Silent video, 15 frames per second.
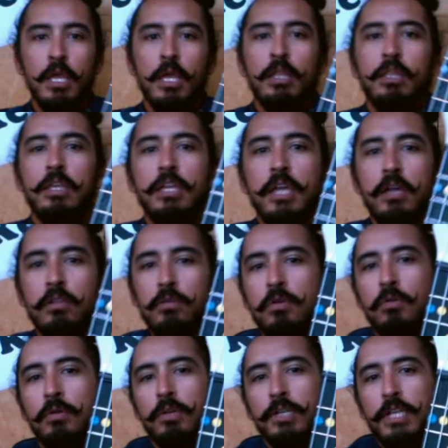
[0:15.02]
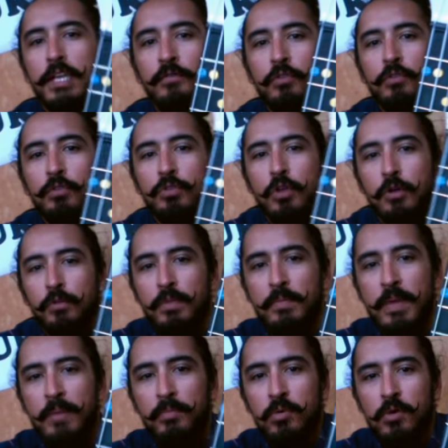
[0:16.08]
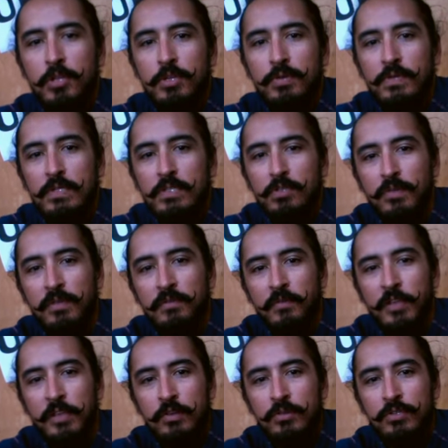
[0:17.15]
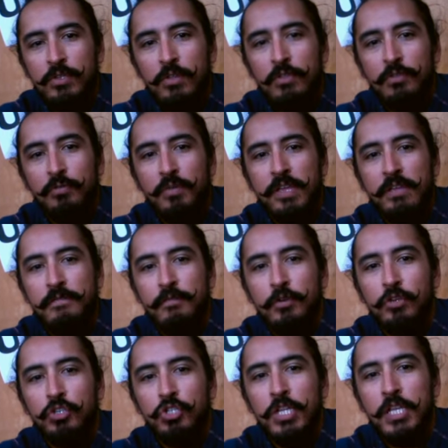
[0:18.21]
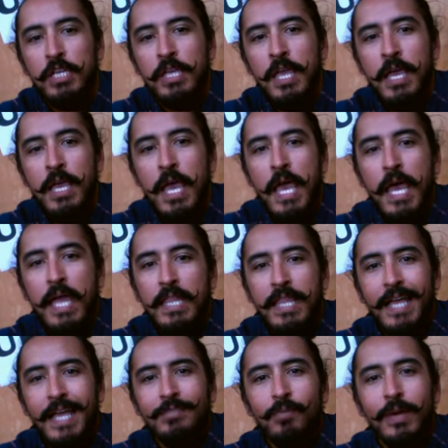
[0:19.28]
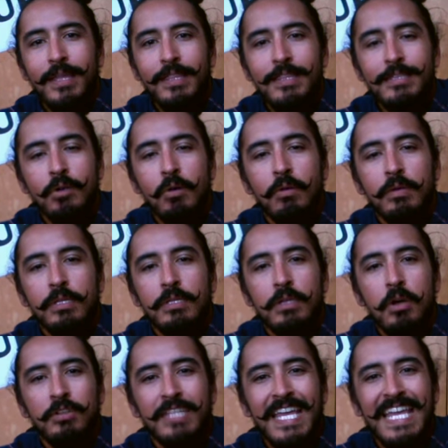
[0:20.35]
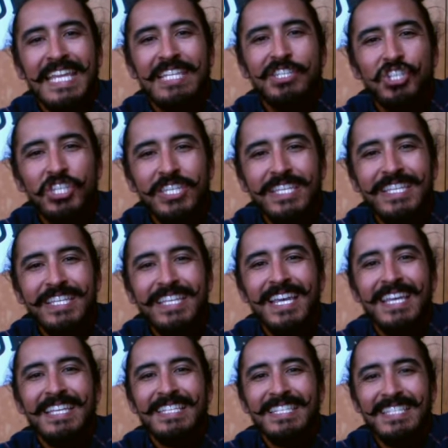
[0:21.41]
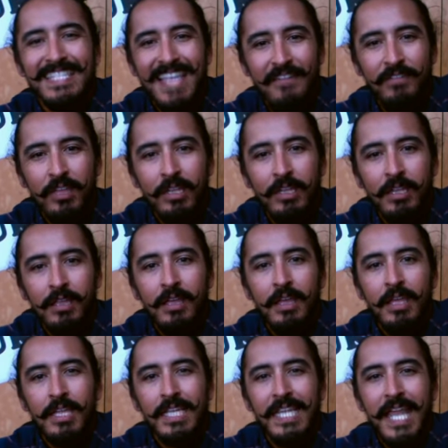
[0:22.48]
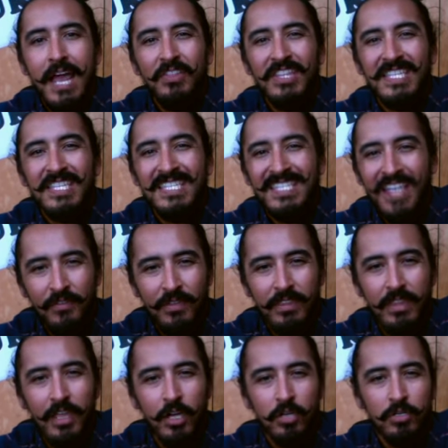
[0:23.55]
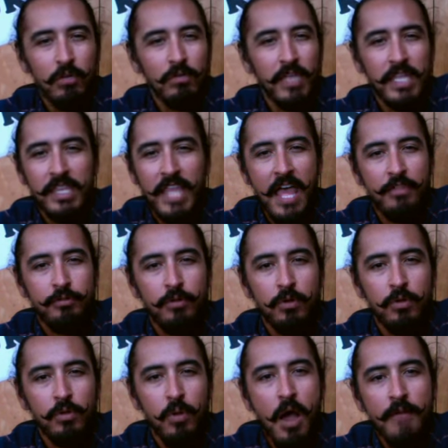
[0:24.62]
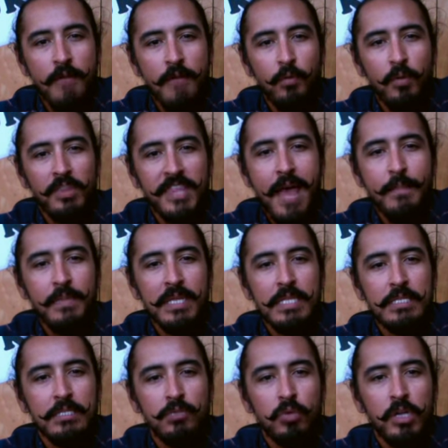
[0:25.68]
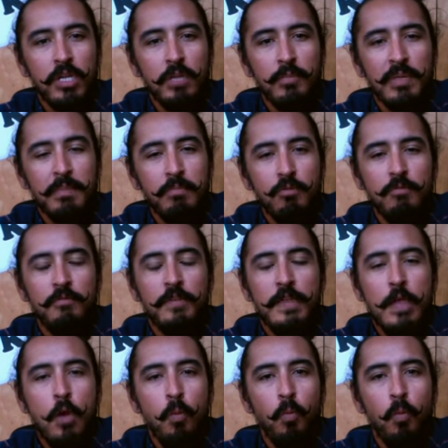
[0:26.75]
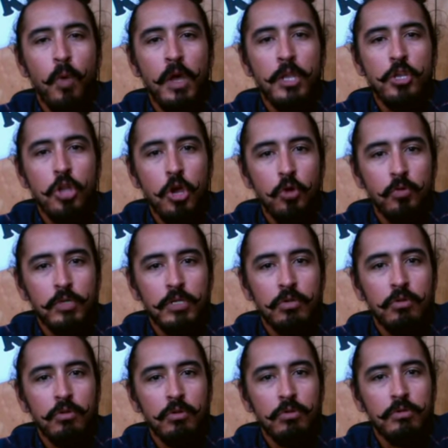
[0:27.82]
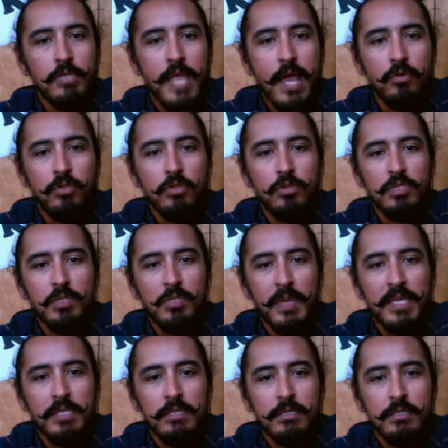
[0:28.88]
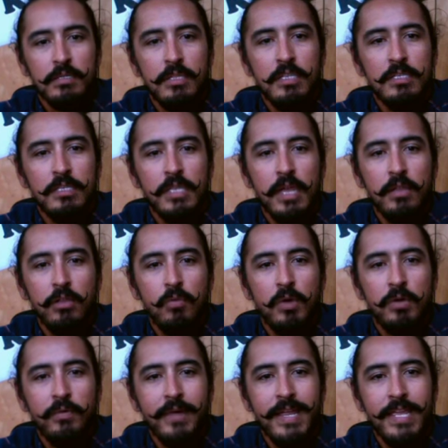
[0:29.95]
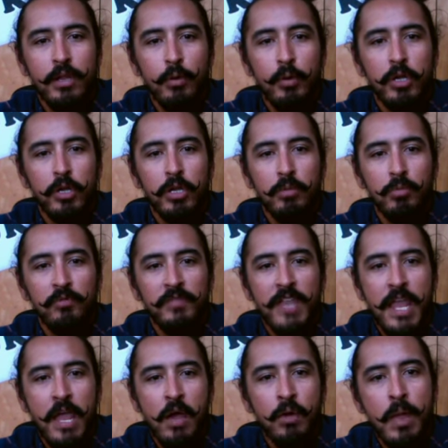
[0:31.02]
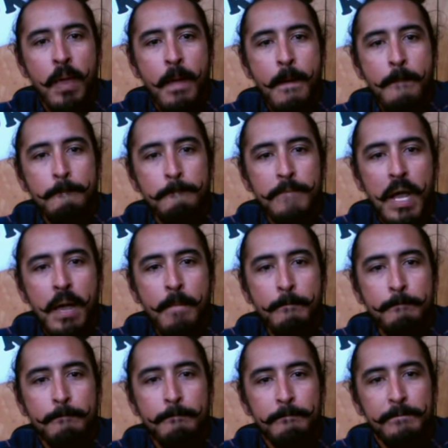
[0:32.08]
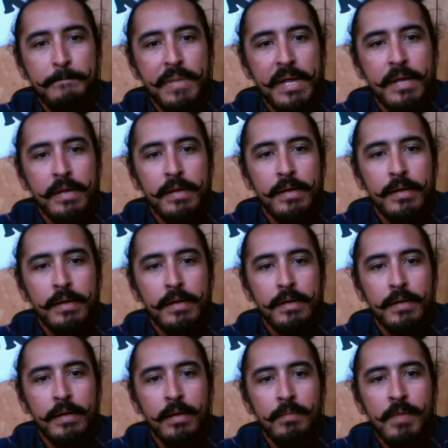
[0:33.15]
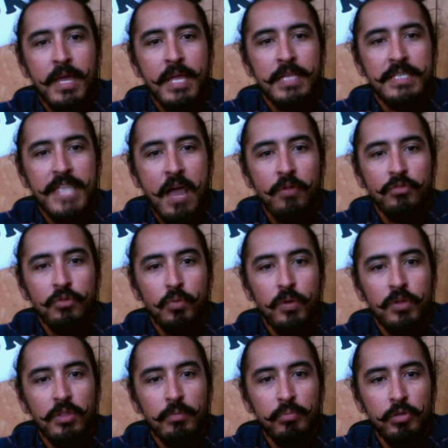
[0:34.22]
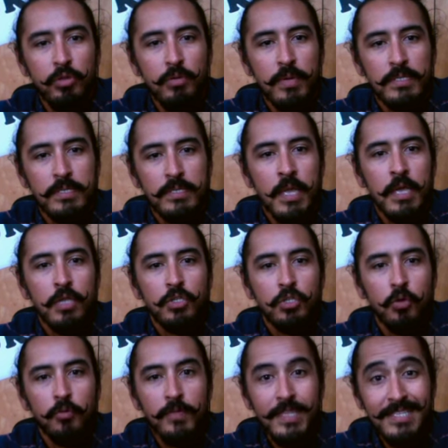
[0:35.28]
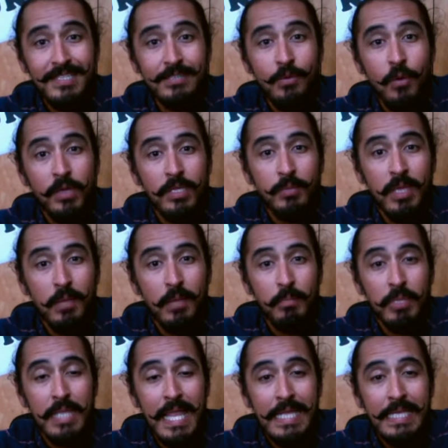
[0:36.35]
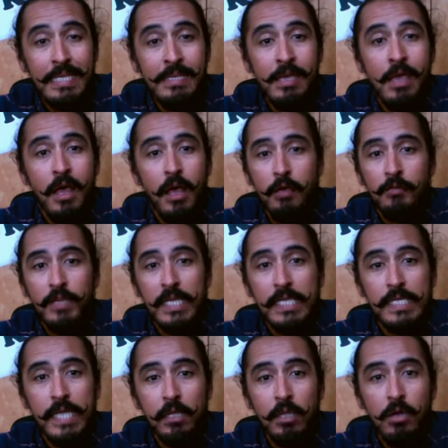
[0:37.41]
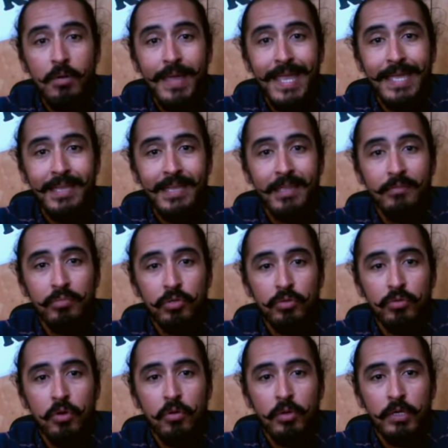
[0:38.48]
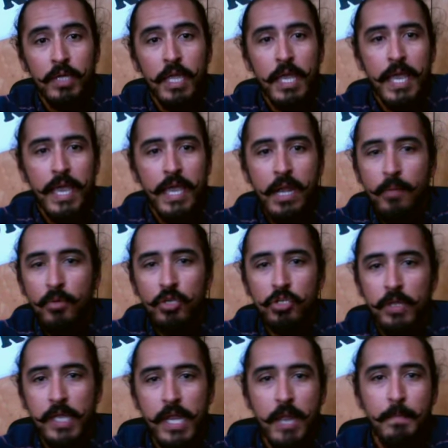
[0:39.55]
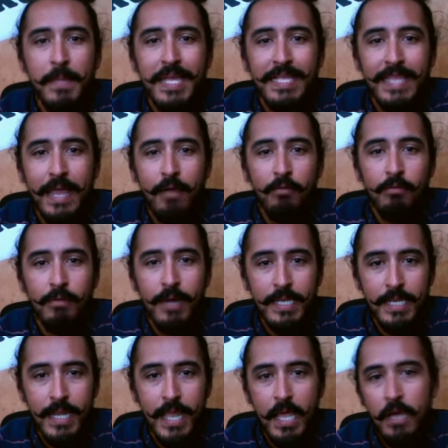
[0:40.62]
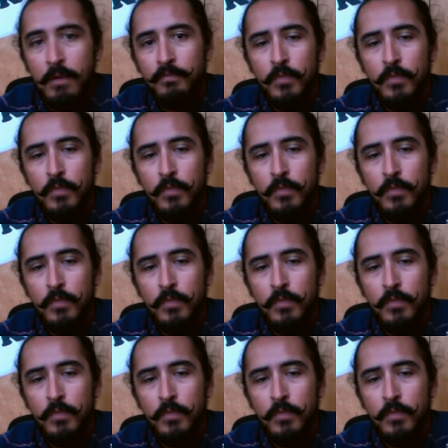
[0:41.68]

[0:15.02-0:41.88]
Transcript: The yellow chord, if you don't remember, uses three fingers, three for G, and that's why this chord is called a G7. Now the 7 there, don't let that throw you off. What that means is we're going to be moving one note down two spaces. This yellow one right here, we're going to move down, bum, bum, down to where the blue is. So this is going to be a blend of a yellow and a blue chord. And I'm going to show you how to make that right now.